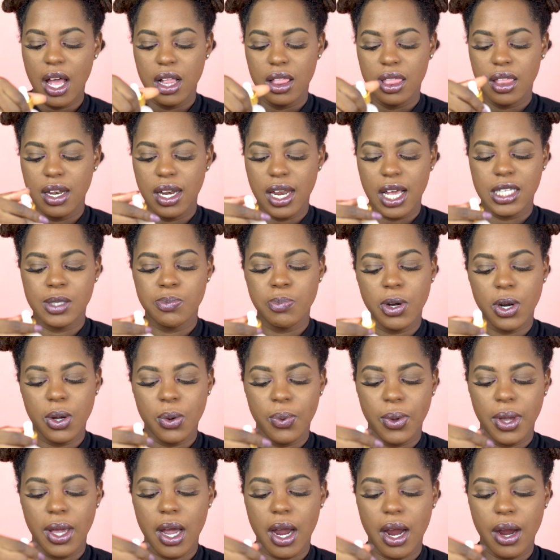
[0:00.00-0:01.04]
The next product
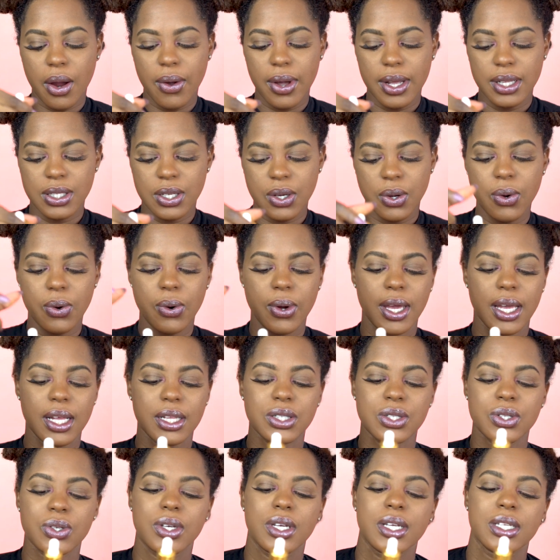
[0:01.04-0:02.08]
we are going to go
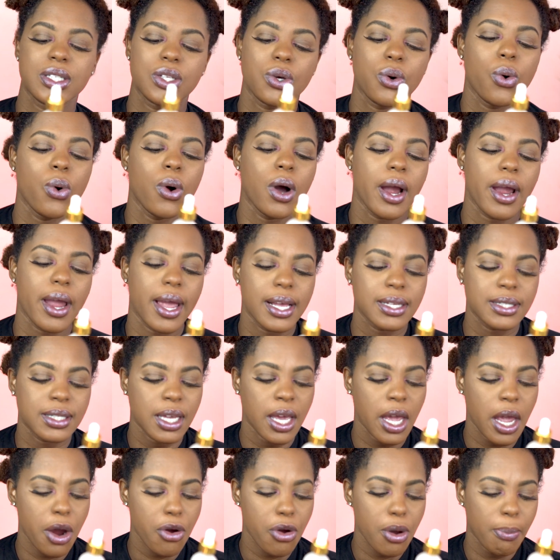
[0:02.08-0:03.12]
into is the ORS
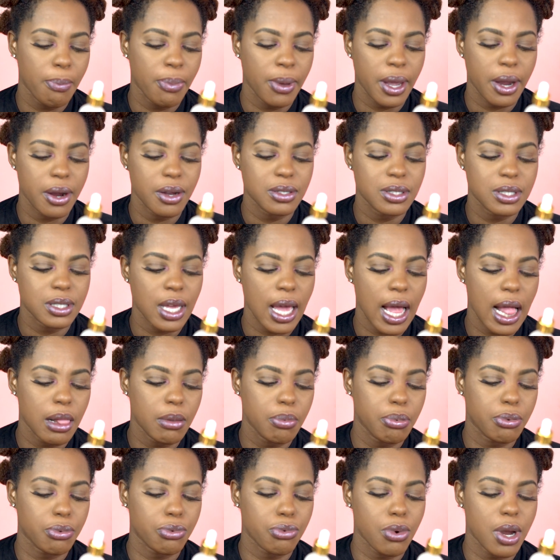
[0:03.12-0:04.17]
HAIRepair Scalp
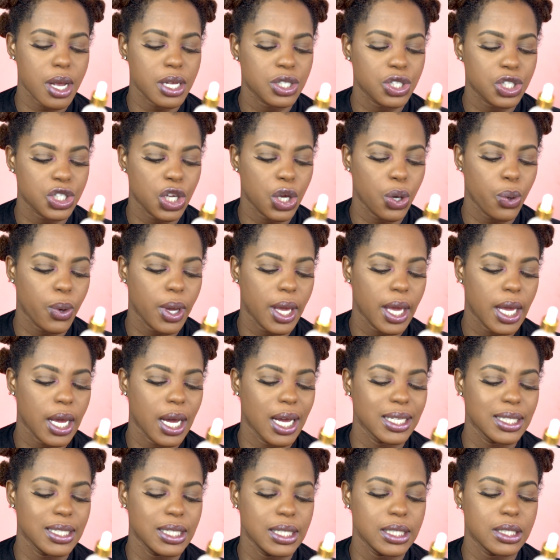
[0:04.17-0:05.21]
Rescuing
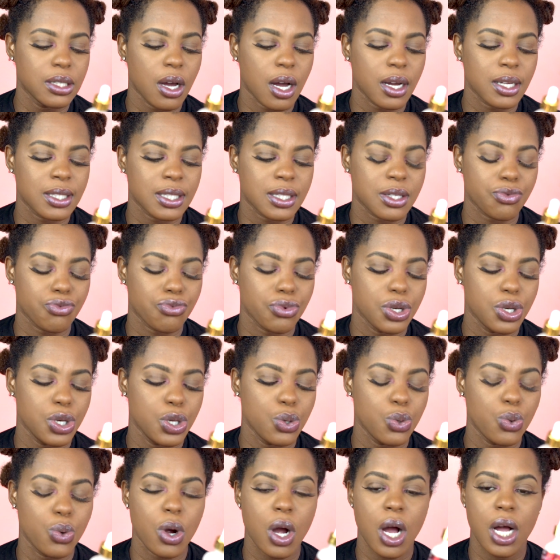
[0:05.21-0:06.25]
Detox
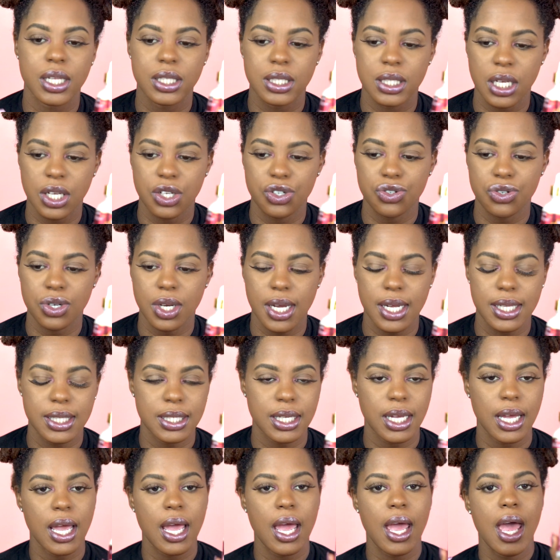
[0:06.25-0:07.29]
Renew Concentrate,
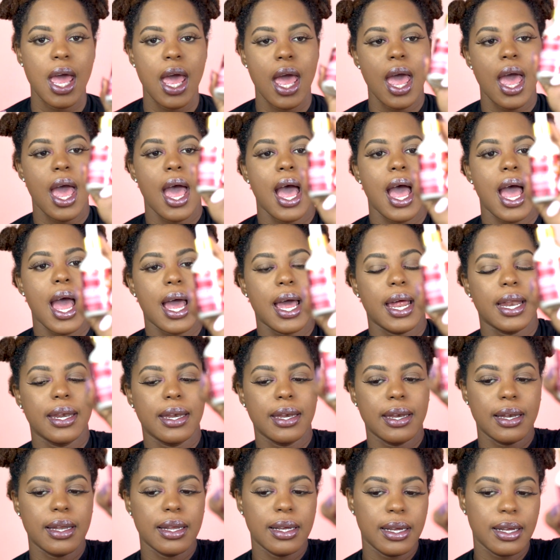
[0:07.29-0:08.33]

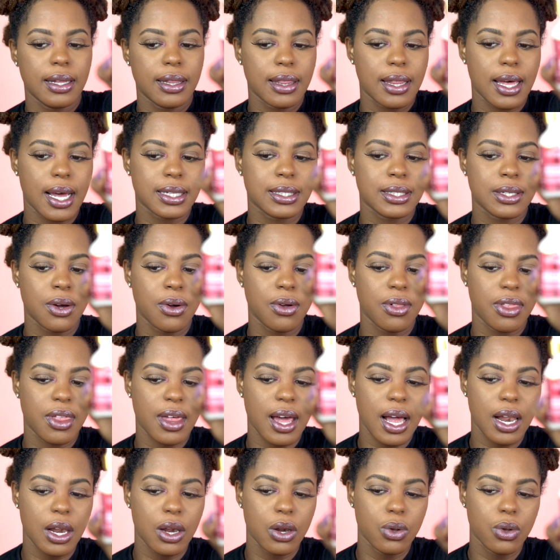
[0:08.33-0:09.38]
and that's how that